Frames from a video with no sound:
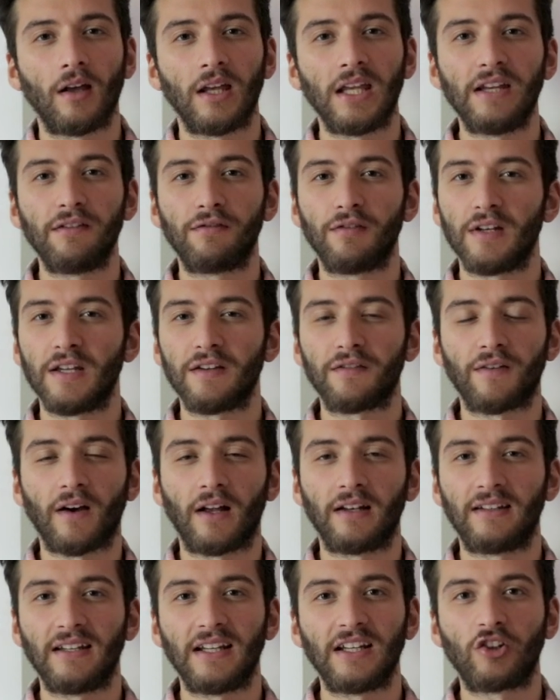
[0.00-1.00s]
even if
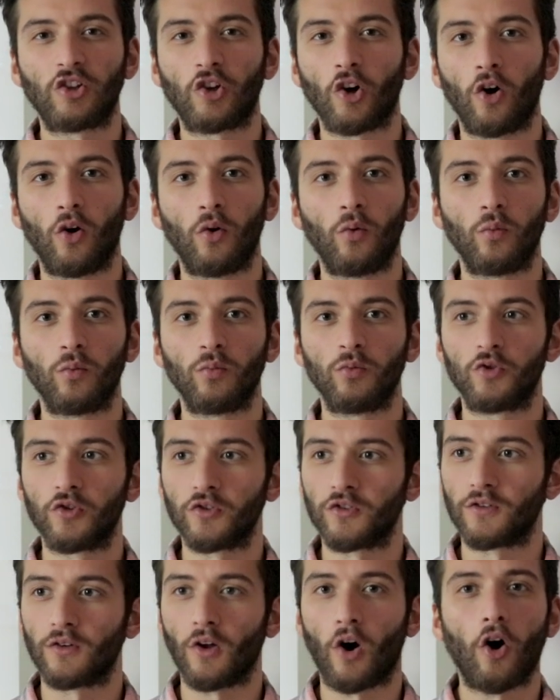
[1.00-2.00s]
I did go
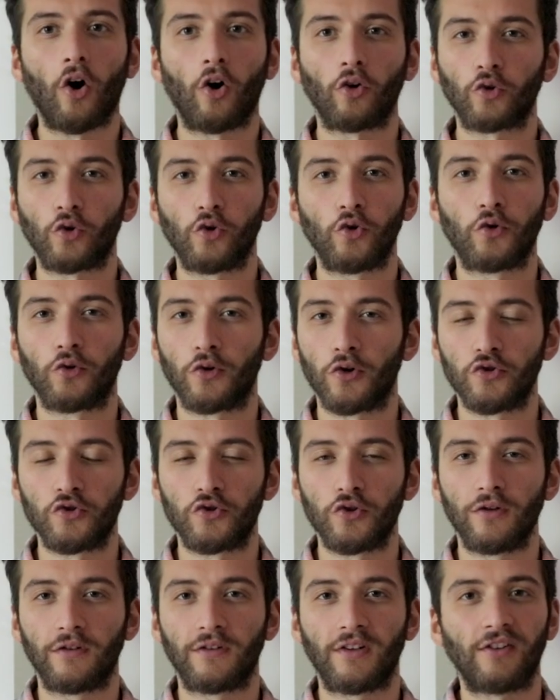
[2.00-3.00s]
just hardcore on
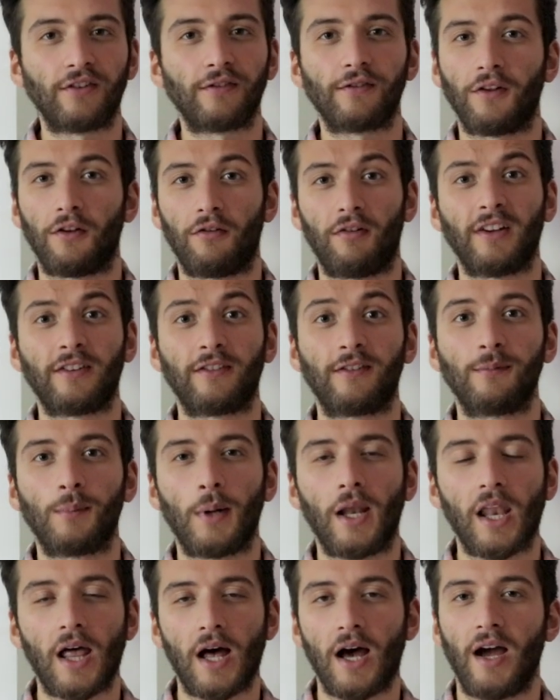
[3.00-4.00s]
juices for the rest of
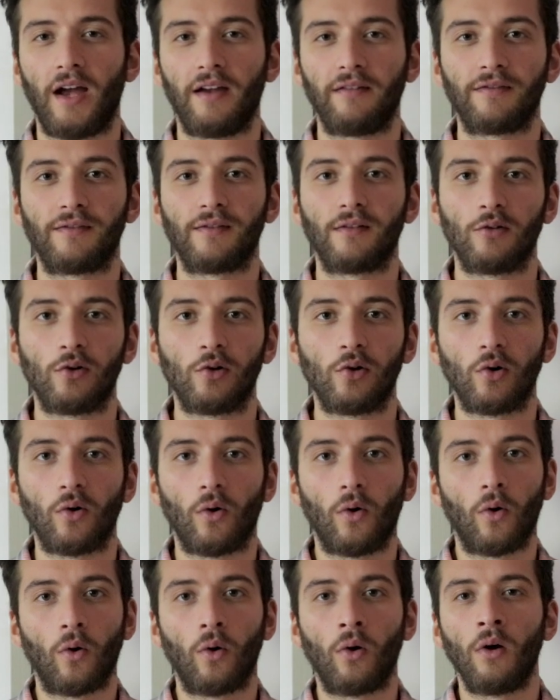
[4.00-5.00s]
my life
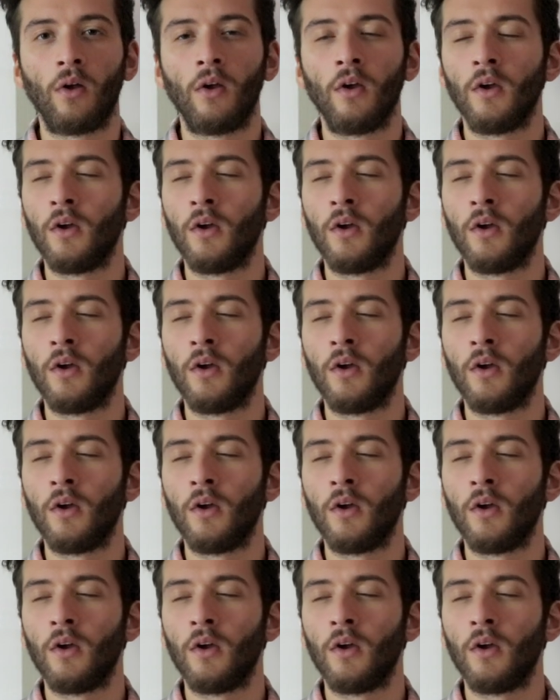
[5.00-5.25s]
or,